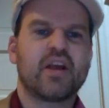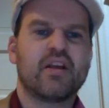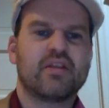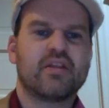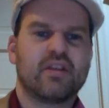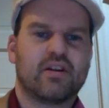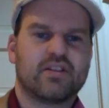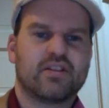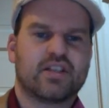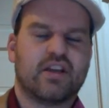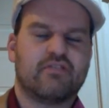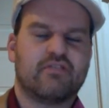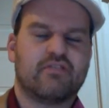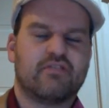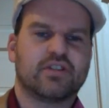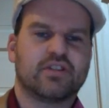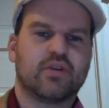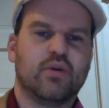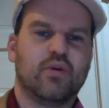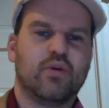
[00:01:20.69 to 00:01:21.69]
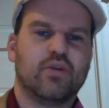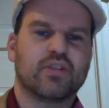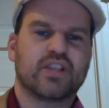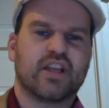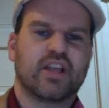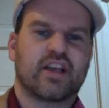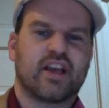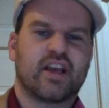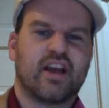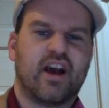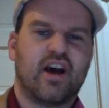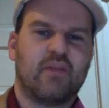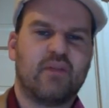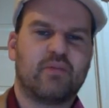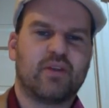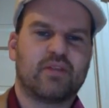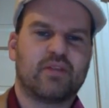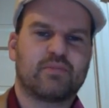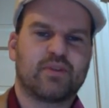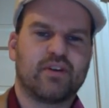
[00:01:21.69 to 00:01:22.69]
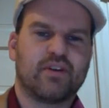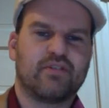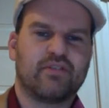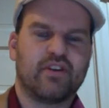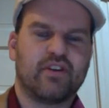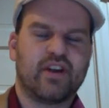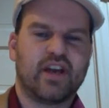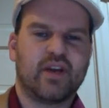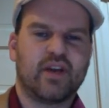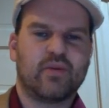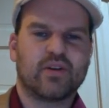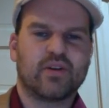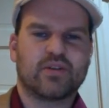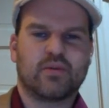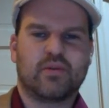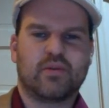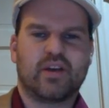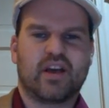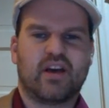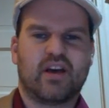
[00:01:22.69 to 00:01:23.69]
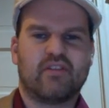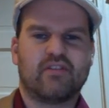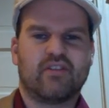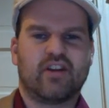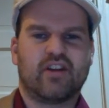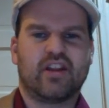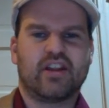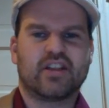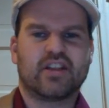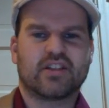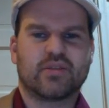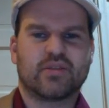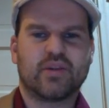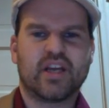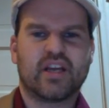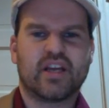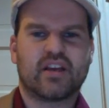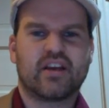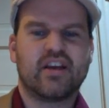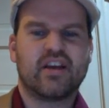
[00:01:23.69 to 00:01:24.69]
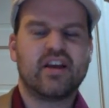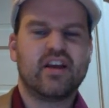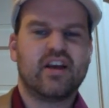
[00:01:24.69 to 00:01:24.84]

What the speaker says: There are several tools that can help with proofreading, which we'll be covering this week.